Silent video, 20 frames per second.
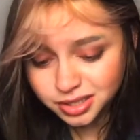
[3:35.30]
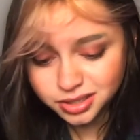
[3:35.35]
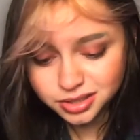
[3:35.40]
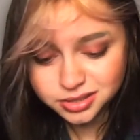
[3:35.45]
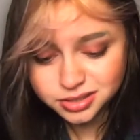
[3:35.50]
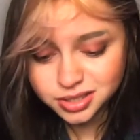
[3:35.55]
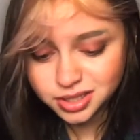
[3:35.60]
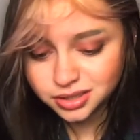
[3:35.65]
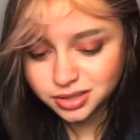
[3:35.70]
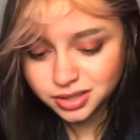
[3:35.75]
he
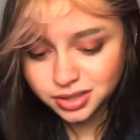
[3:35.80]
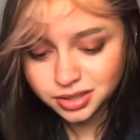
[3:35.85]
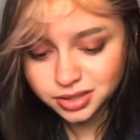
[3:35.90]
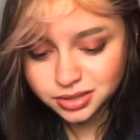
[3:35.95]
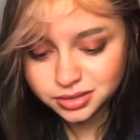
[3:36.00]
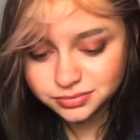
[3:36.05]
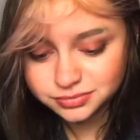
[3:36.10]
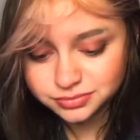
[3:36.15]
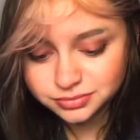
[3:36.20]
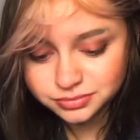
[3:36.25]
said, uh,
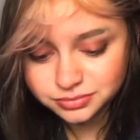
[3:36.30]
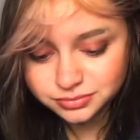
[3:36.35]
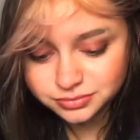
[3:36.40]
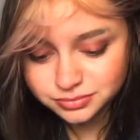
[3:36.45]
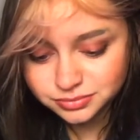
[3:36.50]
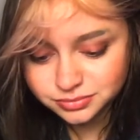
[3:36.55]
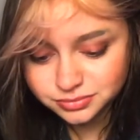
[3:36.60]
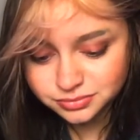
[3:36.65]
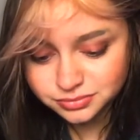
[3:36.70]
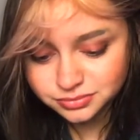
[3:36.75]

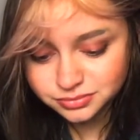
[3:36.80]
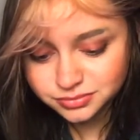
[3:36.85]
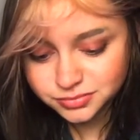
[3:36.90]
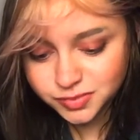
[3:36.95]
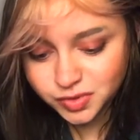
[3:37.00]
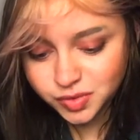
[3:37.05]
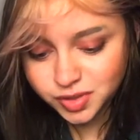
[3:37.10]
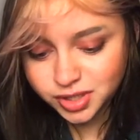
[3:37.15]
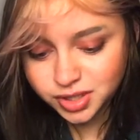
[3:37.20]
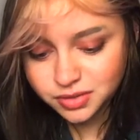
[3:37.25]

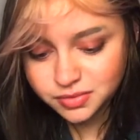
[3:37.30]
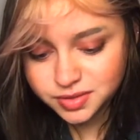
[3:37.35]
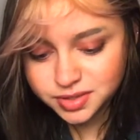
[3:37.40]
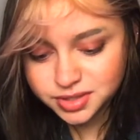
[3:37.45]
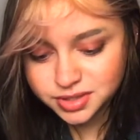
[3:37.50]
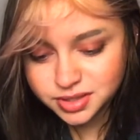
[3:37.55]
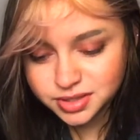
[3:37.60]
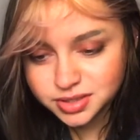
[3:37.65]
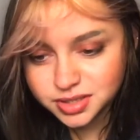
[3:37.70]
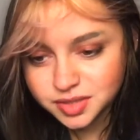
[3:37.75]
what he always
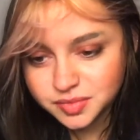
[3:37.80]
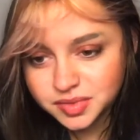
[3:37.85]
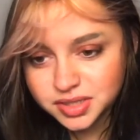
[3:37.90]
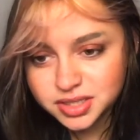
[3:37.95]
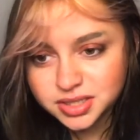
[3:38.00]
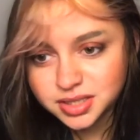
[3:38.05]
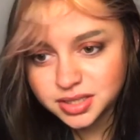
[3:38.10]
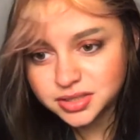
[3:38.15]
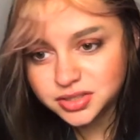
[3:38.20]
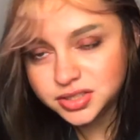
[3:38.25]
says to me. He
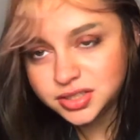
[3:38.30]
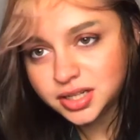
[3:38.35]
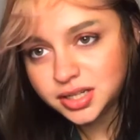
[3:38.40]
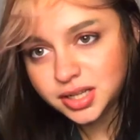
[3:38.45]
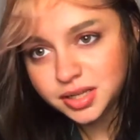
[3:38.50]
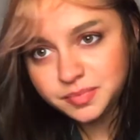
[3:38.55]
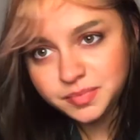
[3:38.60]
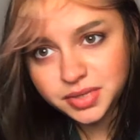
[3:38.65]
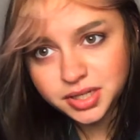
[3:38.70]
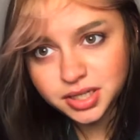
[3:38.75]
says, shut
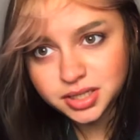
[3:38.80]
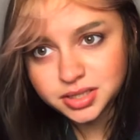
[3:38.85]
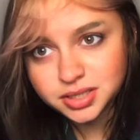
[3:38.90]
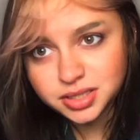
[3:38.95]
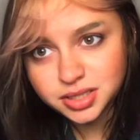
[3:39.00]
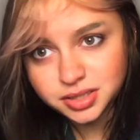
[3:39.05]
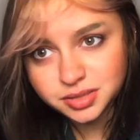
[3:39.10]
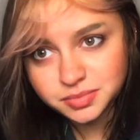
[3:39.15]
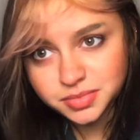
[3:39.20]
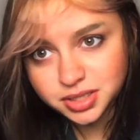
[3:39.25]
up, and it's
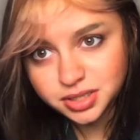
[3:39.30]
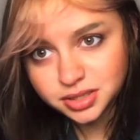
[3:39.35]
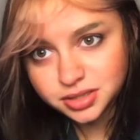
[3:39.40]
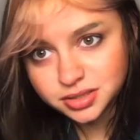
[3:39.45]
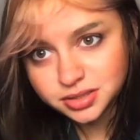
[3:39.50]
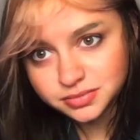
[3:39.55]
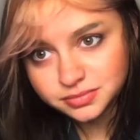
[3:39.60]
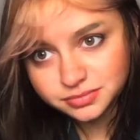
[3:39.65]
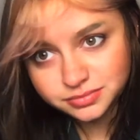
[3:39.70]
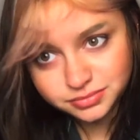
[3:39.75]
none of my,
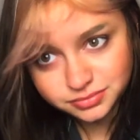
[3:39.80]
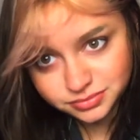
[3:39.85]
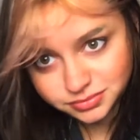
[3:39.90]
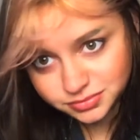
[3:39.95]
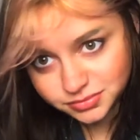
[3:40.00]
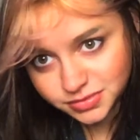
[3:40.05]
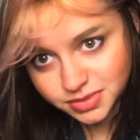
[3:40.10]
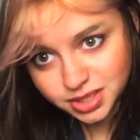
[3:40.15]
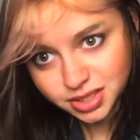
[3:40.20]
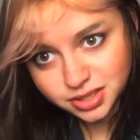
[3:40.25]

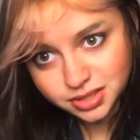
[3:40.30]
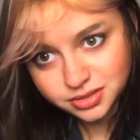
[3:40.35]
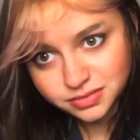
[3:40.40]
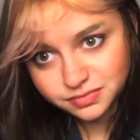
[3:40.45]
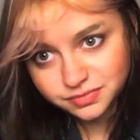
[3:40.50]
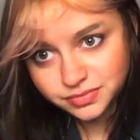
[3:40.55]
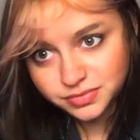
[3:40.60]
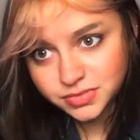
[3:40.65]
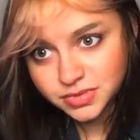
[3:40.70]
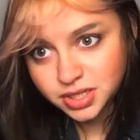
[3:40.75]
you know.
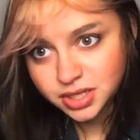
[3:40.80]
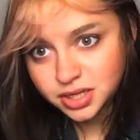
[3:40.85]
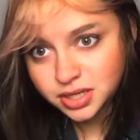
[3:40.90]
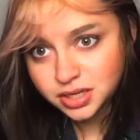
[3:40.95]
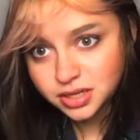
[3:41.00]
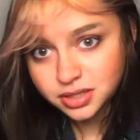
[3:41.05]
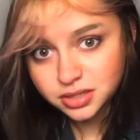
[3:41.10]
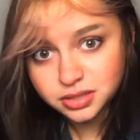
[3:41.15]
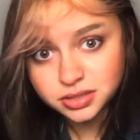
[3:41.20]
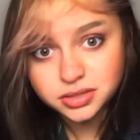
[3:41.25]

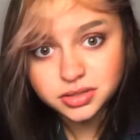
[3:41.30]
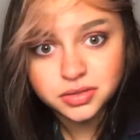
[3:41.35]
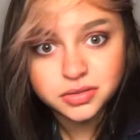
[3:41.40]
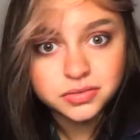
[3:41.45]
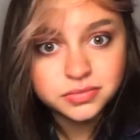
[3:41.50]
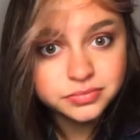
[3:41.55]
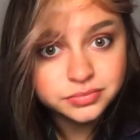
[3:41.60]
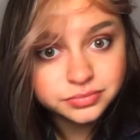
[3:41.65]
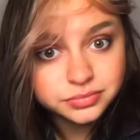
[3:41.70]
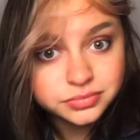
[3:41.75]
So
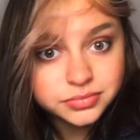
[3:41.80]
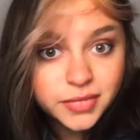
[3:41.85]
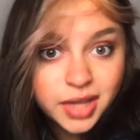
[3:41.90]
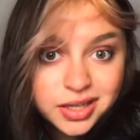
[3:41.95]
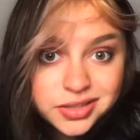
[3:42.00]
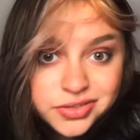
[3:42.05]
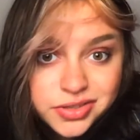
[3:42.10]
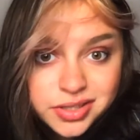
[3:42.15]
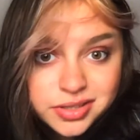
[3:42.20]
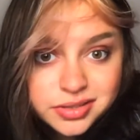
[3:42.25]
I
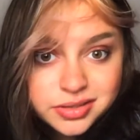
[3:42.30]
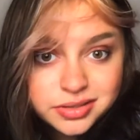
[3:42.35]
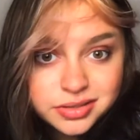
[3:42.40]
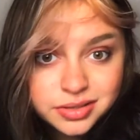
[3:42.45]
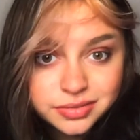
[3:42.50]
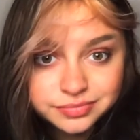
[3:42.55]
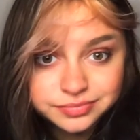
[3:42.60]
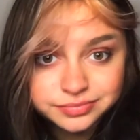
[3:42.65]
just.